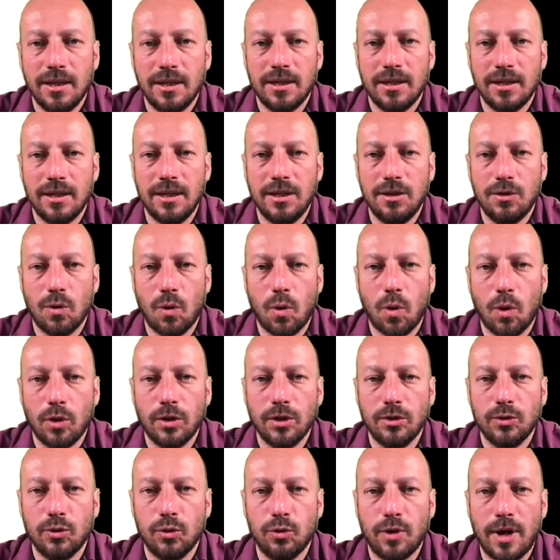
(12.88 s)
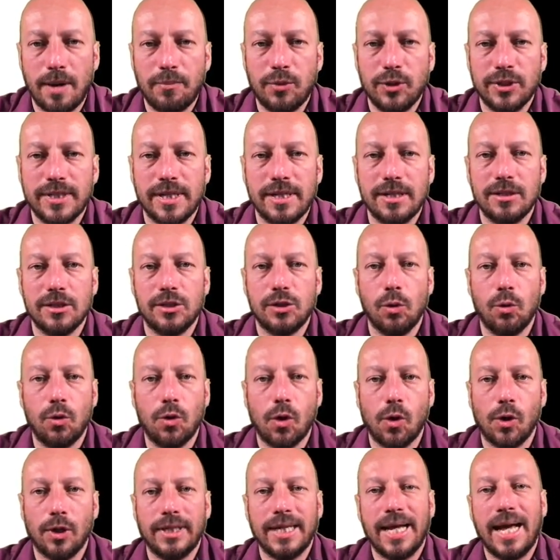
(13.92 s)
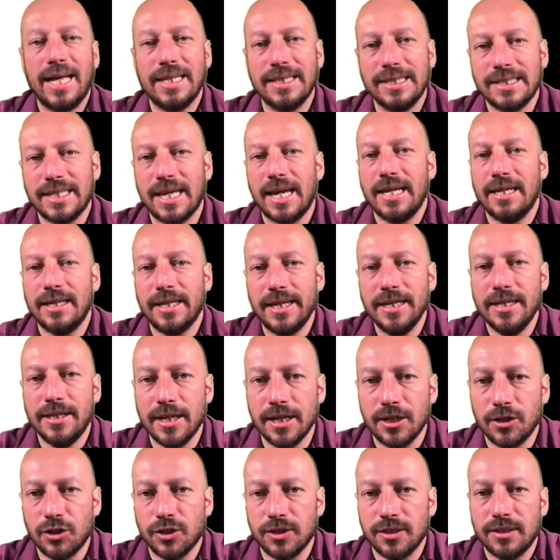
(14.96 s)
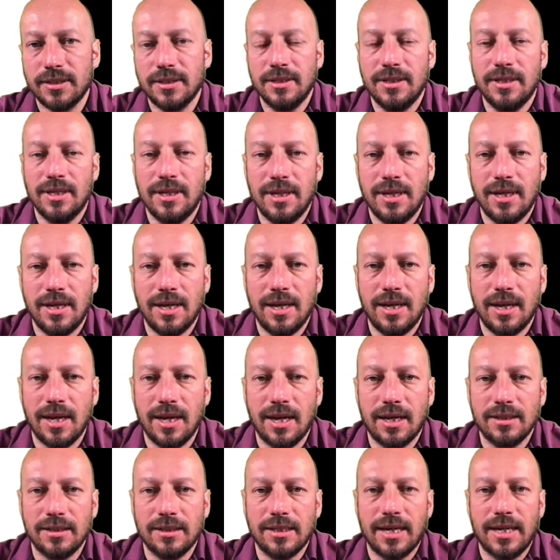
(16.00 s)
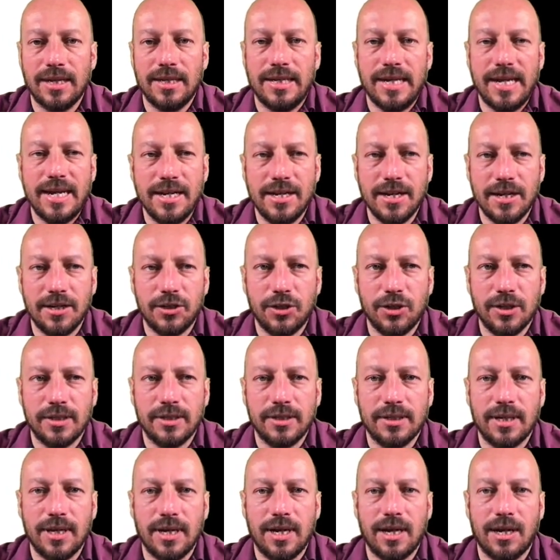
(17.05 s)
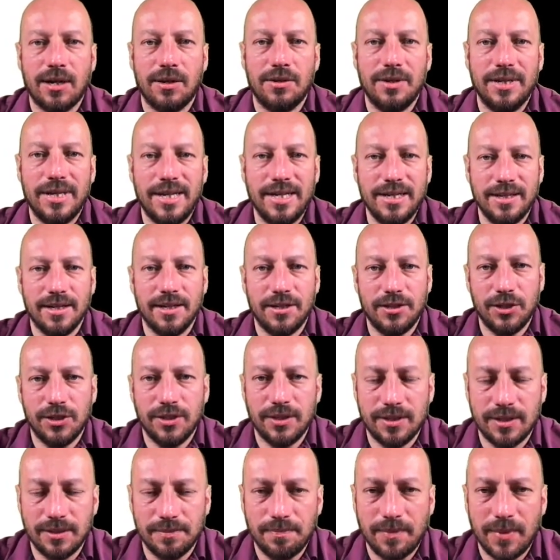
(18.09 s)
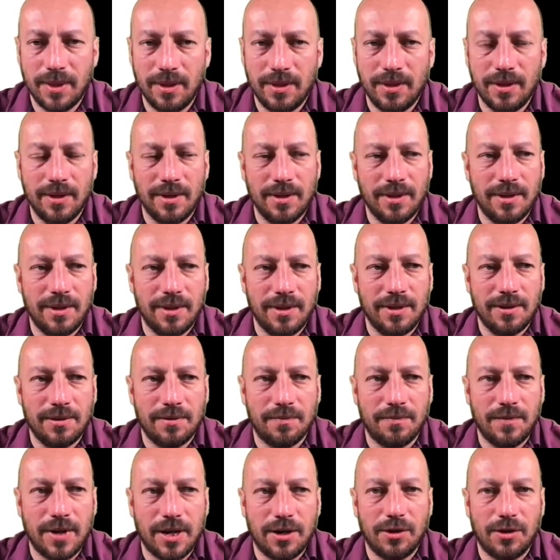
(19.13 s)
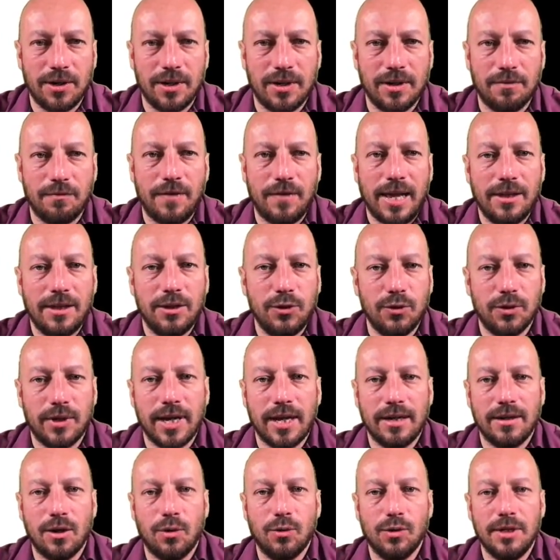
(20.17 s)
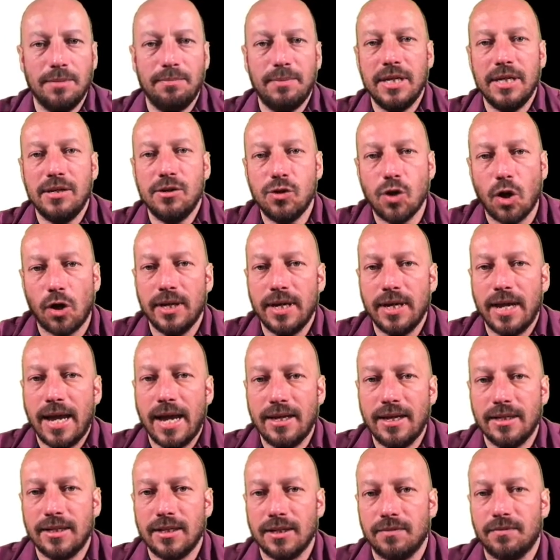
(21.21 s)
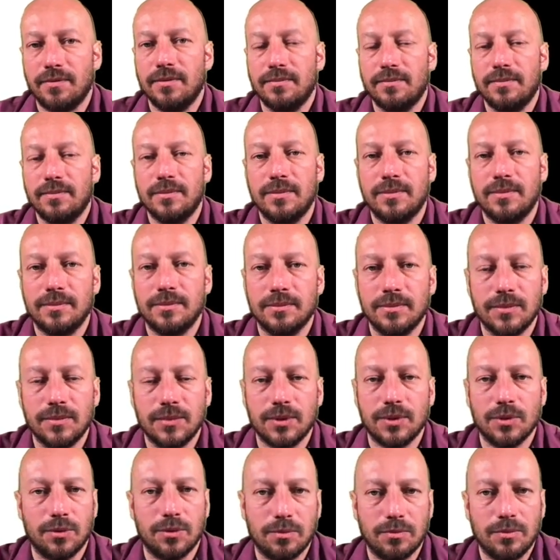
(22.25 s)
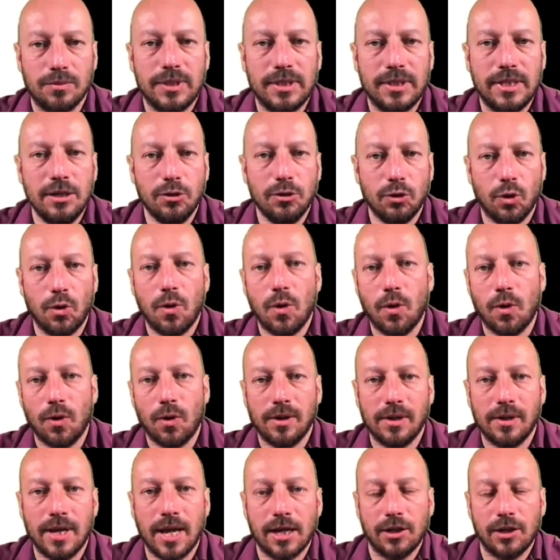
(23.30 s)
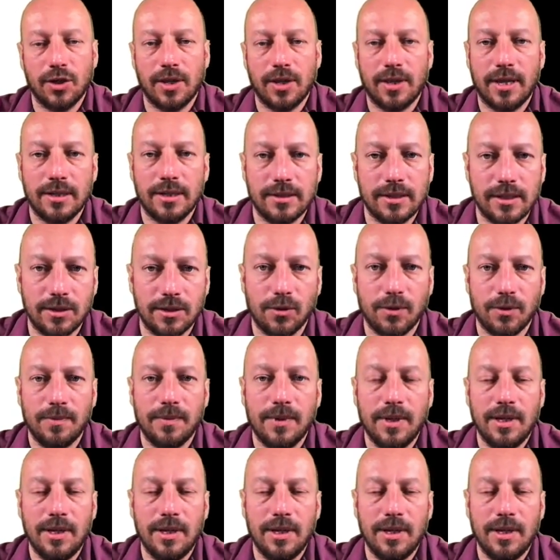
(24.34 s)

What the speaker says: in order to represent so-called unsigned integers. Unsigned integers are integers where a value can only be non-negative, so 0 or larger than 0.